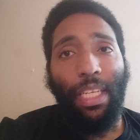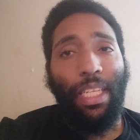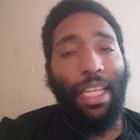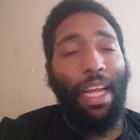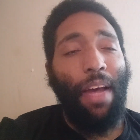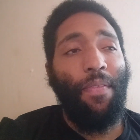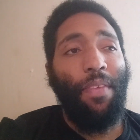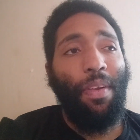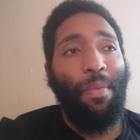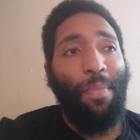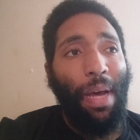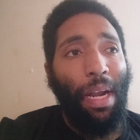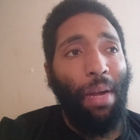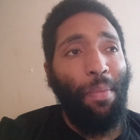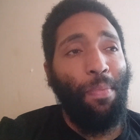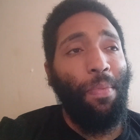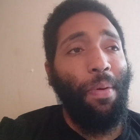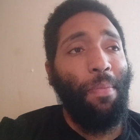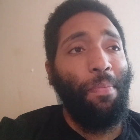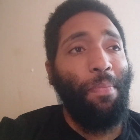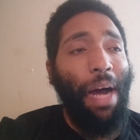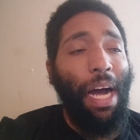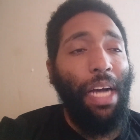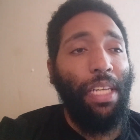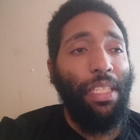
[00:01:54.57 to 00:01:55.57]
He's definitely the better
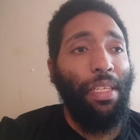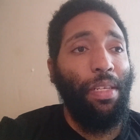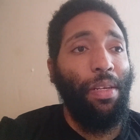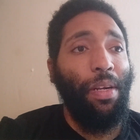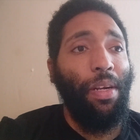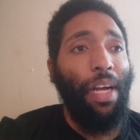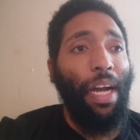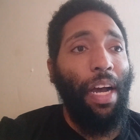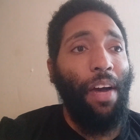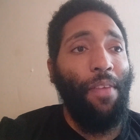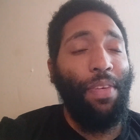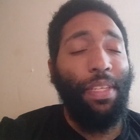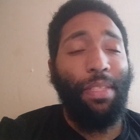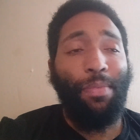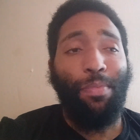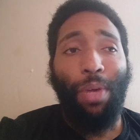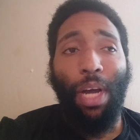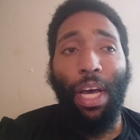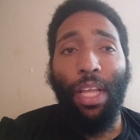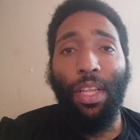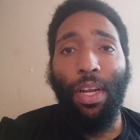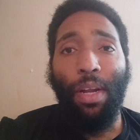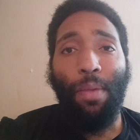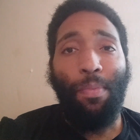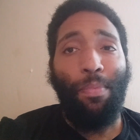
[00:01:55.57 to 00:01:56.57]
boxer of his
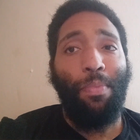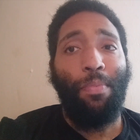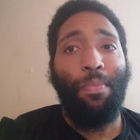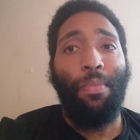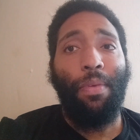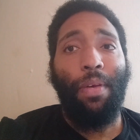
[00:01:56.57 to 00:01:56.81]
brother,